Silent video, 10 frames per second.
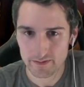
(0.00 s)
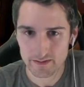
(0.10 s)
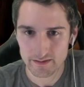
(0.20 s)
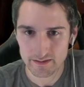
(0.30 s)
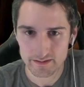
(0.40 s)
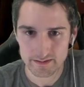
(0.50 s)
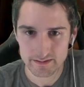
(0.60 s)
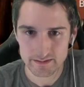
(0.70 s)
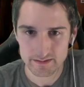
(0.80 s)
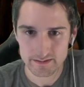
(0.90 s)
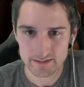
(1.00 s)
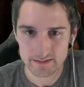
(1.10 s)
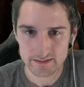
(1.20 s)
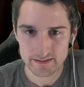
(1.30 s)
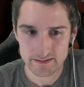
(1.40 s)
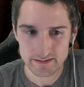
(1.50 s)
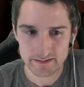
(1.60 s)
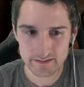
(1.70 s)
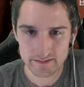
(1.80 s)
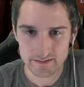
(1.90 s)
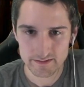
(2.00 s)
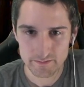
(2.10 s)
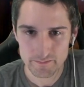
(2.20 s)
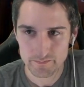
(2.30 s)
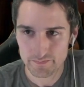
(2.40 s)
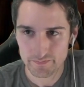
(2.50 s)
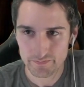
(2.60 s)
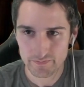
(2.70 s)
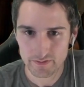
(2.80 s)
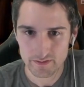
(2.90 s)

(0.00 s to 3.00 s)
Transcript: Nothing is said.